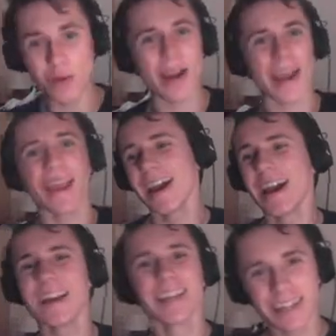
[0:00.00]
anyway,
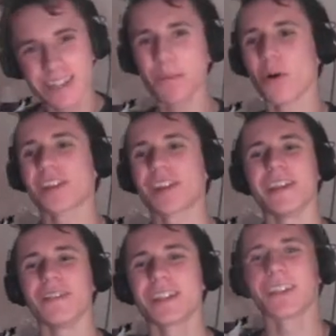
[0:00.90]
good morning, good
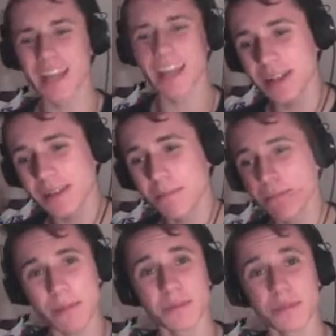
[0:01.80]
evening, good day, everybody.
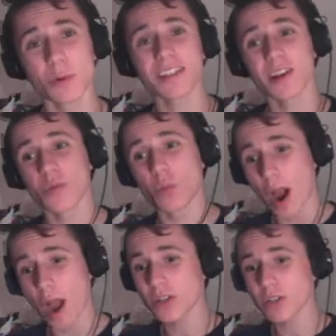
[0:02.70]
My name is Mortez, and
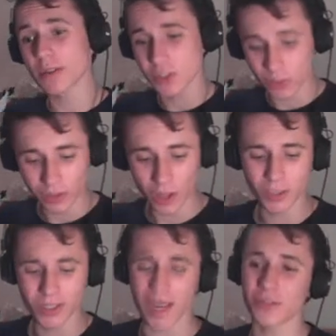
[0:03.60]
welcome to
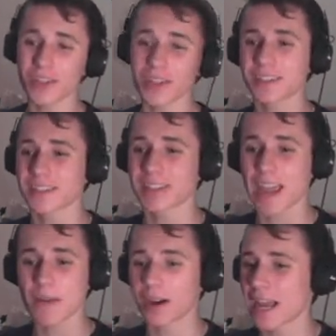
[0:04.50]
Loadout. This is a
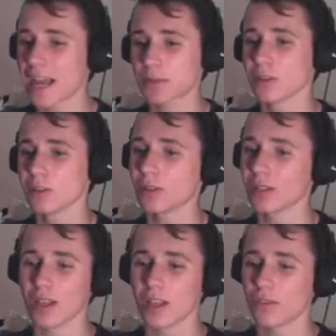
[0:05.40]
game I absolutely
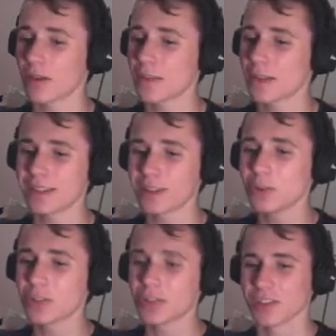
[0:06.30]
love. I mean, who
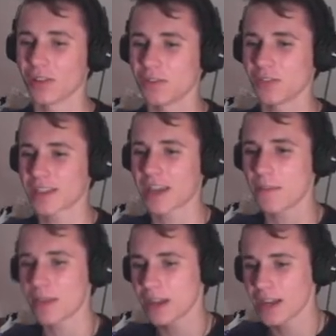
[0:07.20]
doesn't love this game?
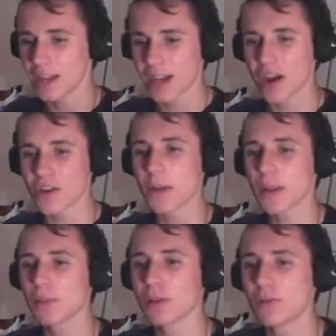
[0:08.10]
The
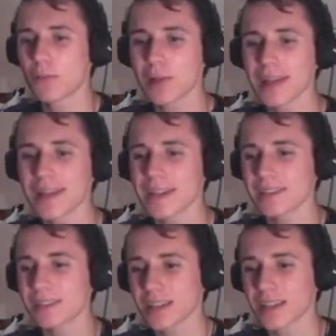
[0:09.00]
people who've played it,
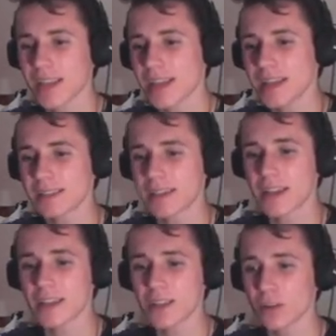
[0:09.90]
it is
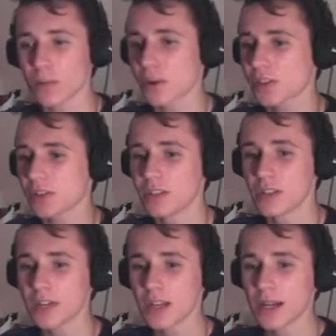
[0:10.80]
a third-person
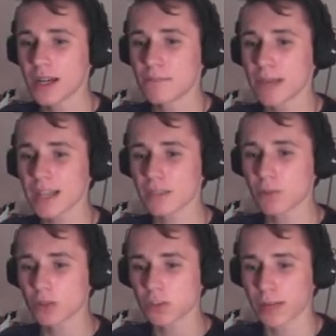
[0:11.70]
mass
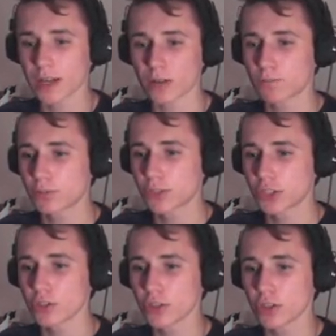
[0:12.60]
multiplayer
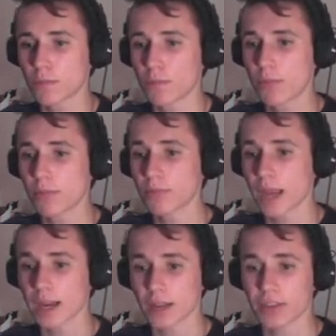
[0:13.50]
shooter
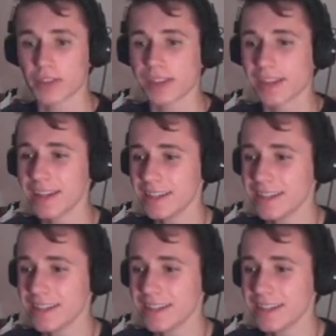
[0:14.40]
kind of thing